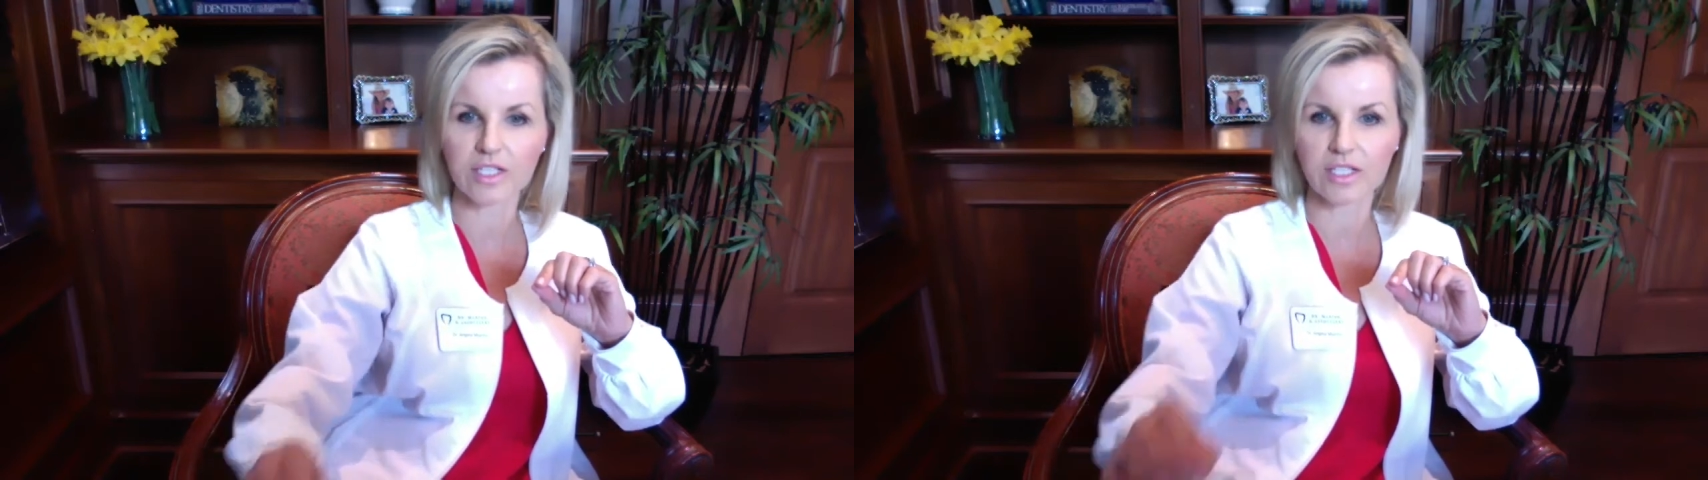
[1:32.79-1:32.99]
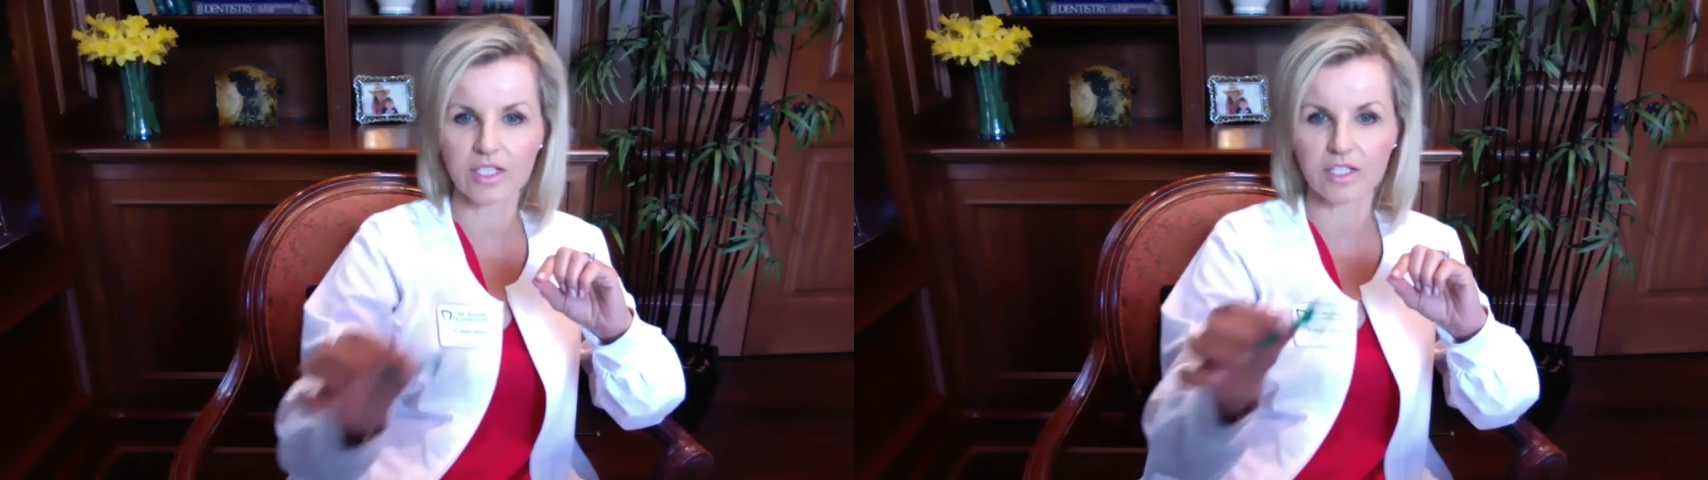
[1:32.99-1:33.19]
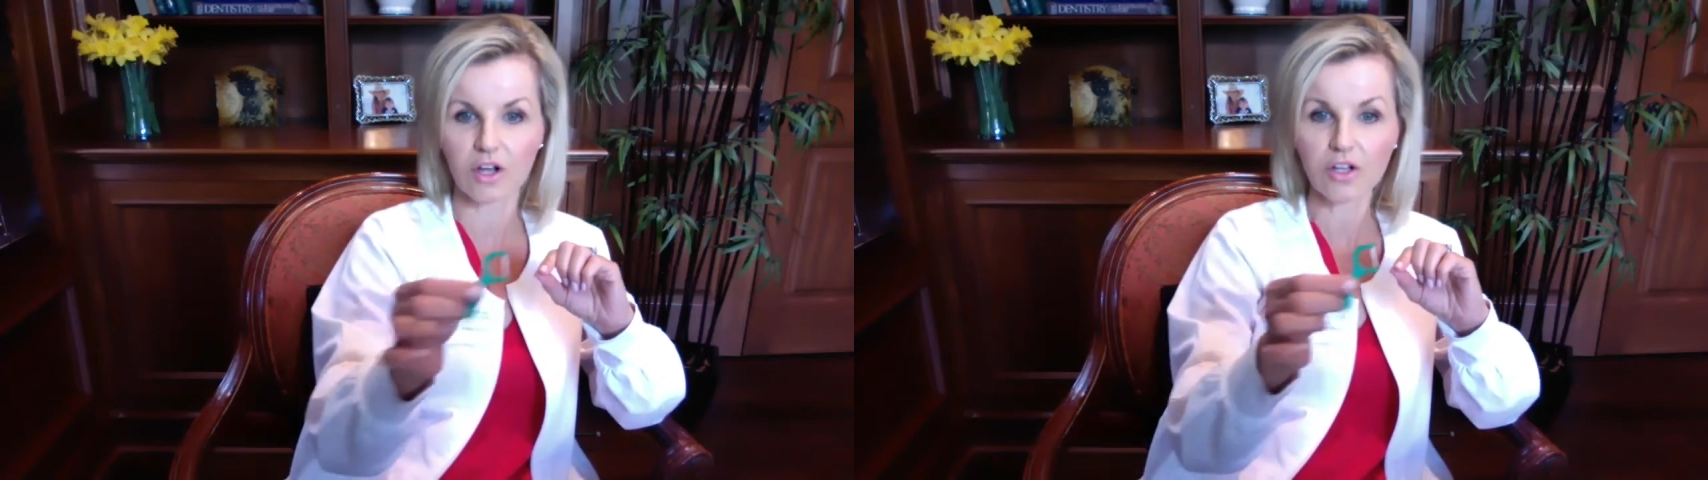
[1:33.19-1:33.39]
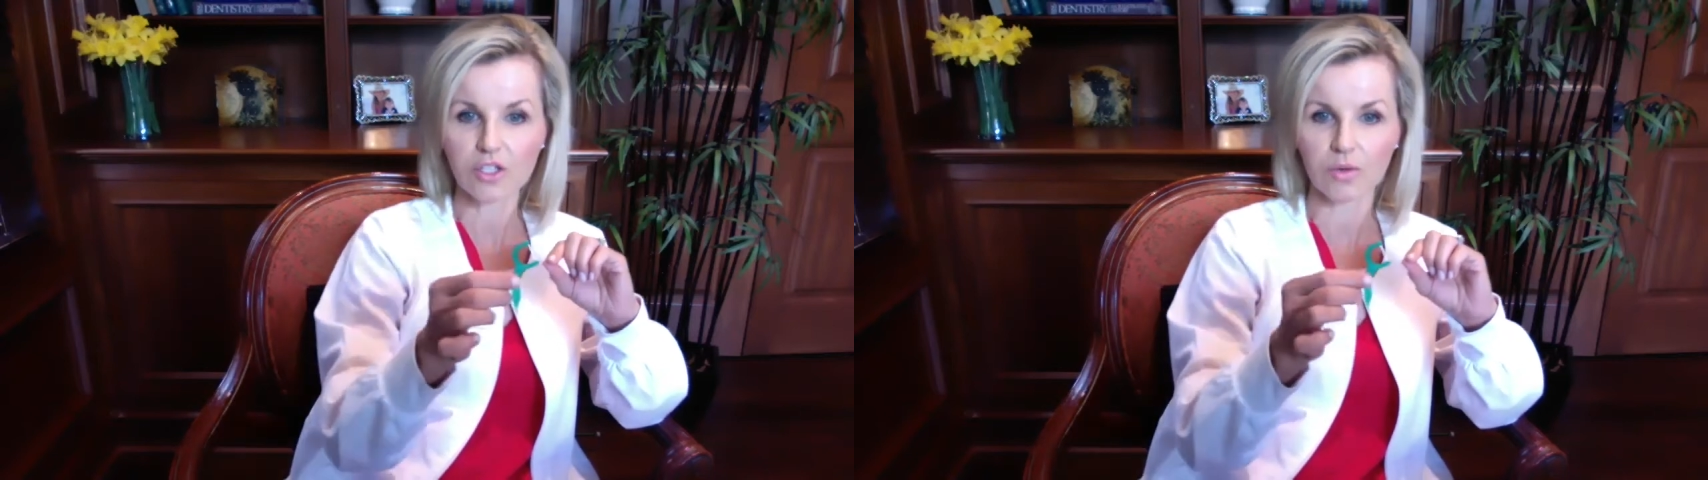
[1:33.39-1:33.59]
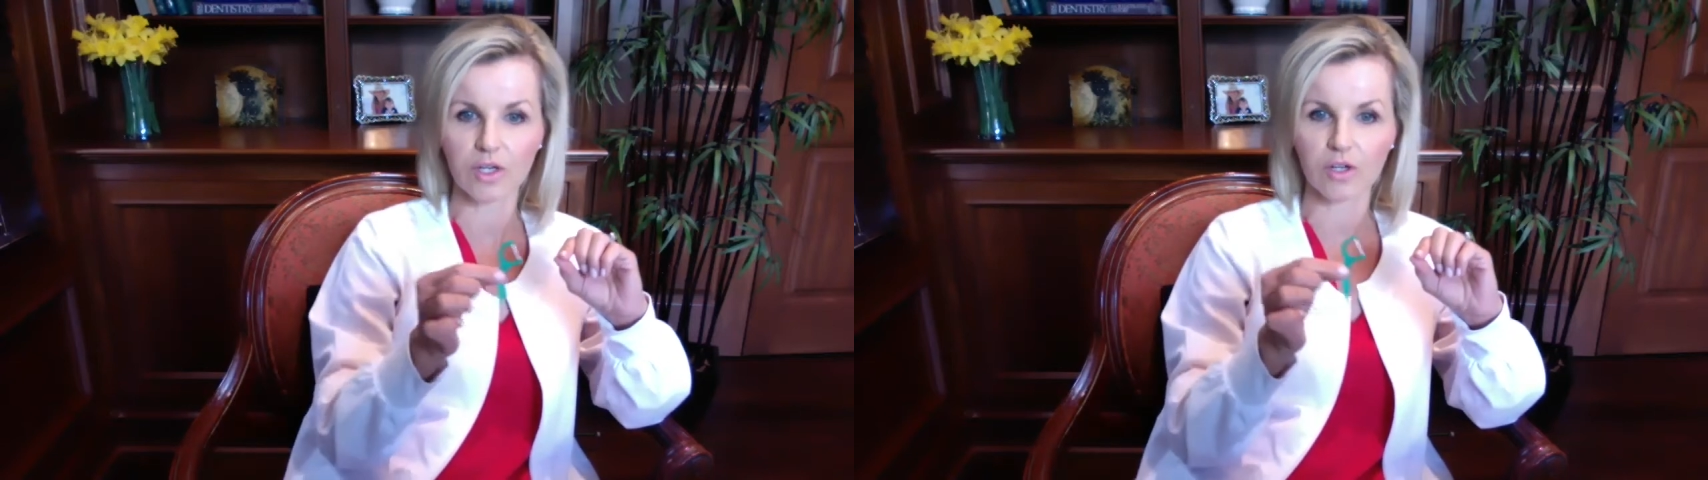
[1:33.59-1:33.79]
this is
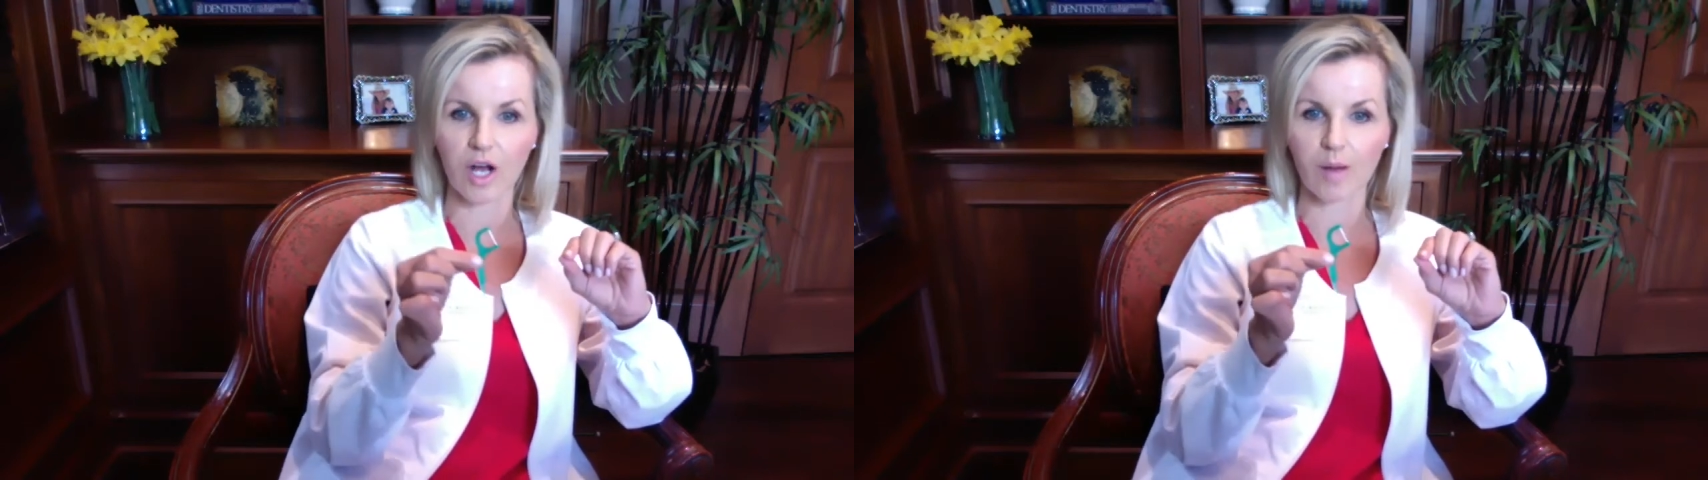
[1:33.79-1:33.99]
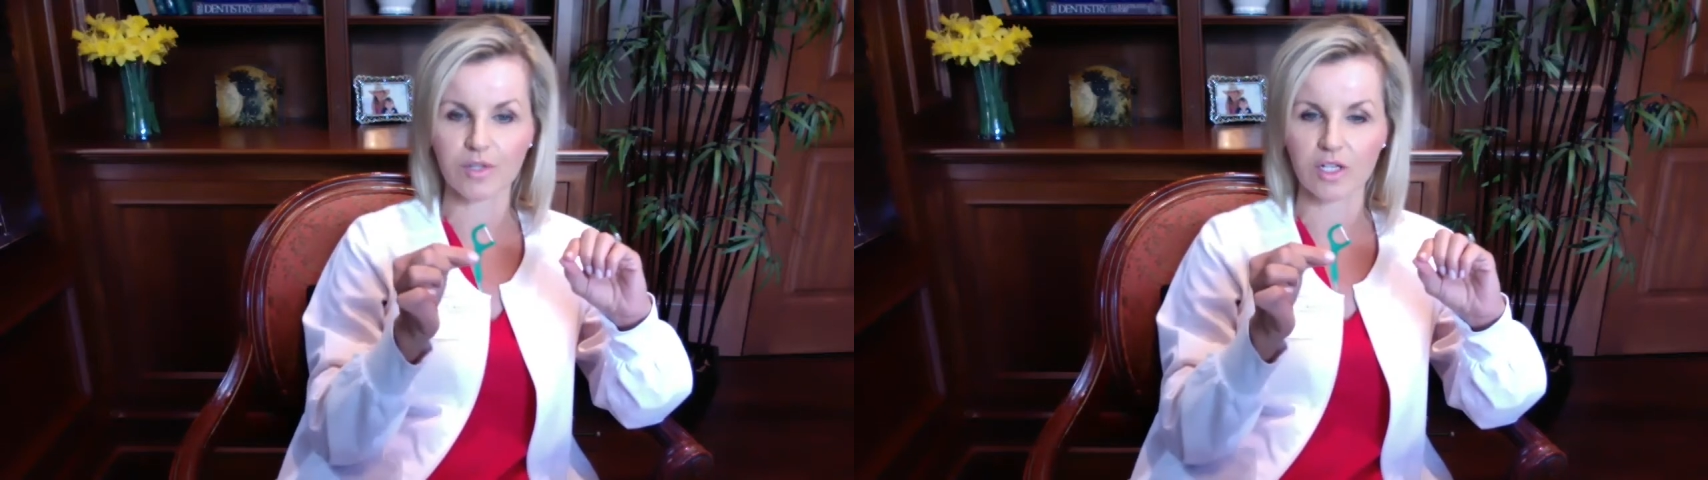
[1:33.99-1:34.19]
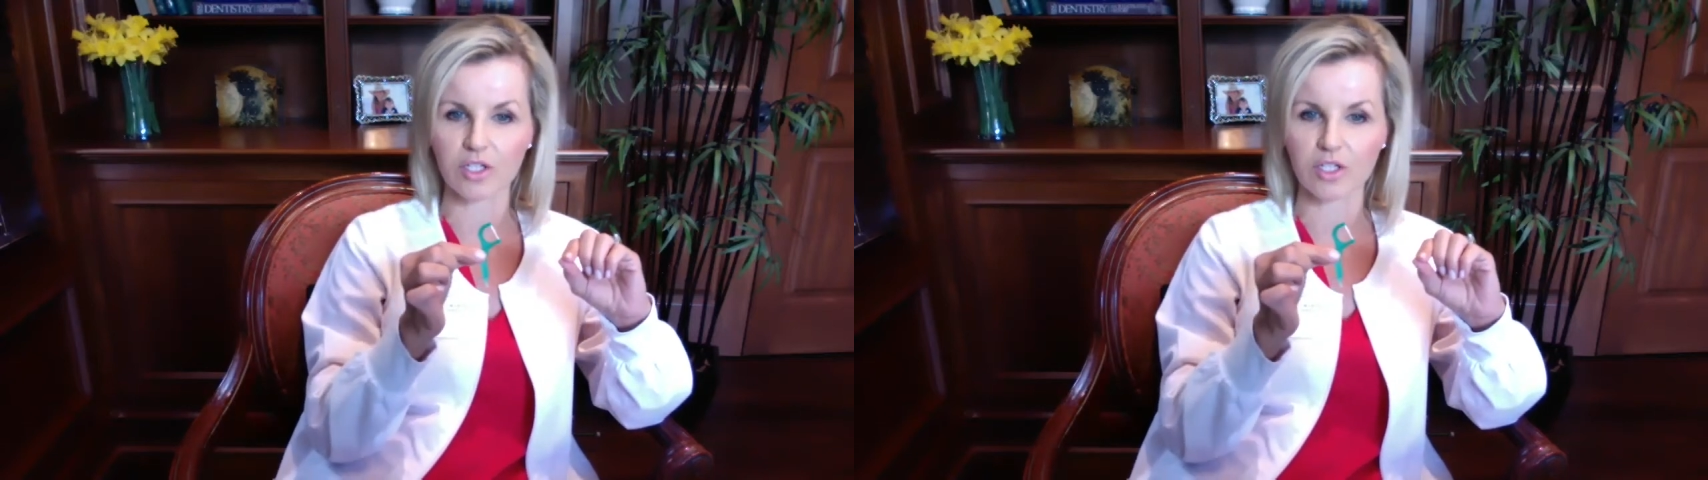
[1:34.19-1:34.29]
also a good option.